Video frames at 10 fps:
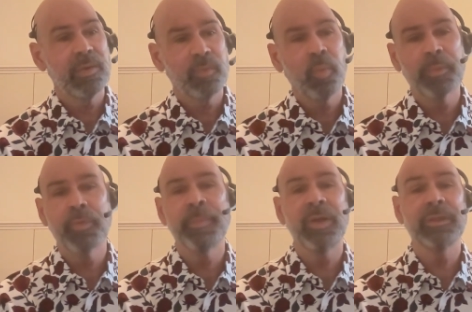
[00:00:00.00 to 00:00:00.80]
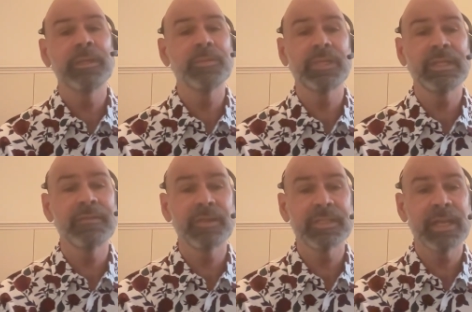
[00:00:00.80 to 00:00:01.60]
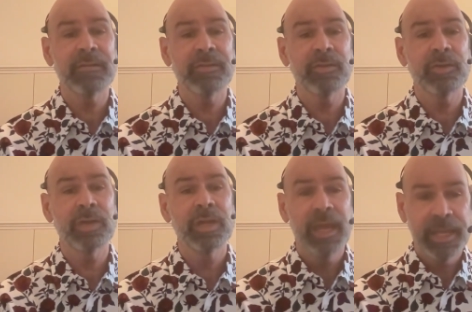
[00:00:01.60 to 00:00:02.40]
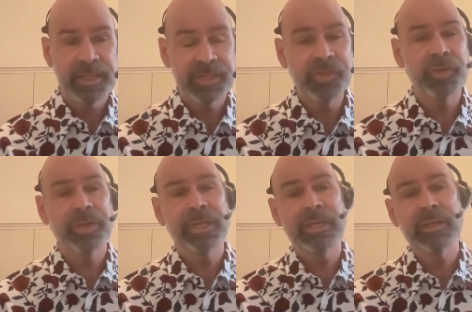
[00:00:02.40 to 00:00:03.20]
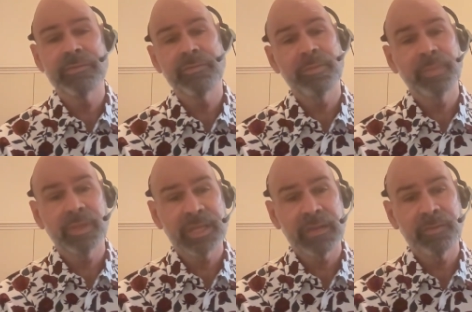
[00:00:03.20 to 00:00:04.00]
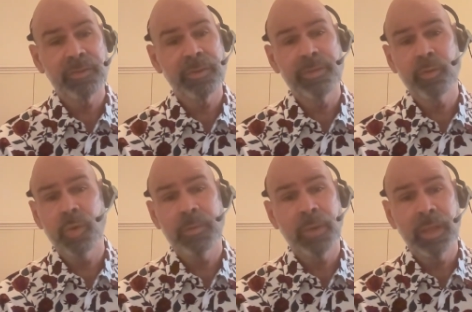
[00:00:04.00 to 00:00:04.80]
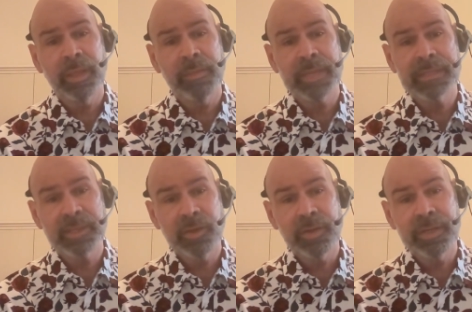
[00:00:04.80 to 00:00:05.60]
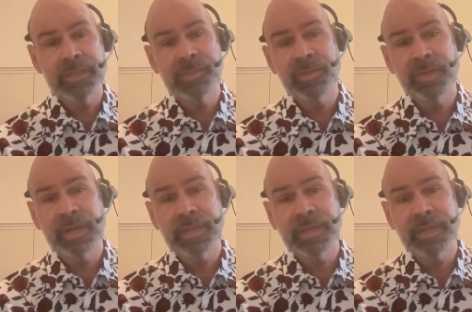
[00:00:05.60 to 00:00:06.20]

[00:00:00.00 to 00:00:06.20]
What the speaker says: What propelled him to leave El Salvador and his journey from El Salvador through Guatemala and Mexico and into the United